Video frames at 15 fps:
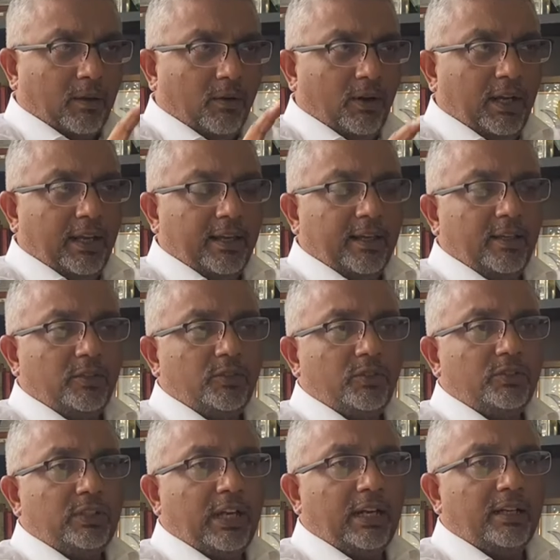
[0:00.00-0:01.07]
all ISO
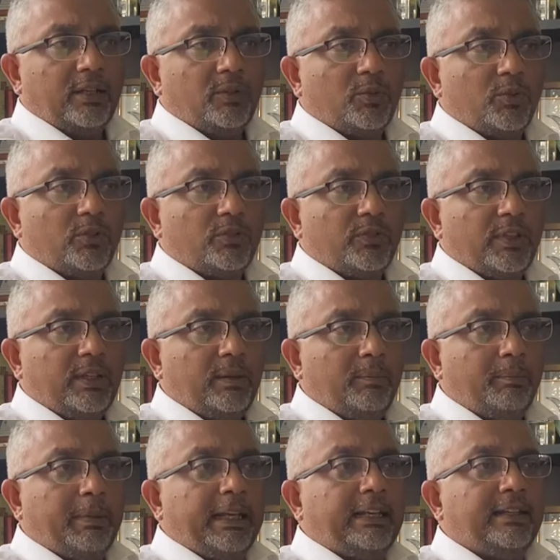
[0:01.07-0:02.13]
standard goes with
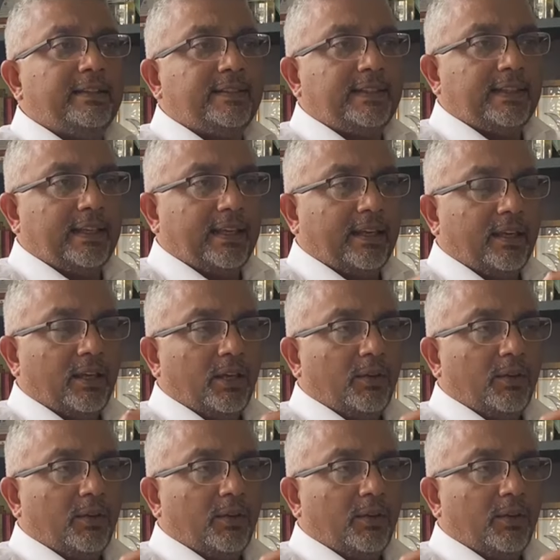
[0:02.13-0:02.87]
PDCA.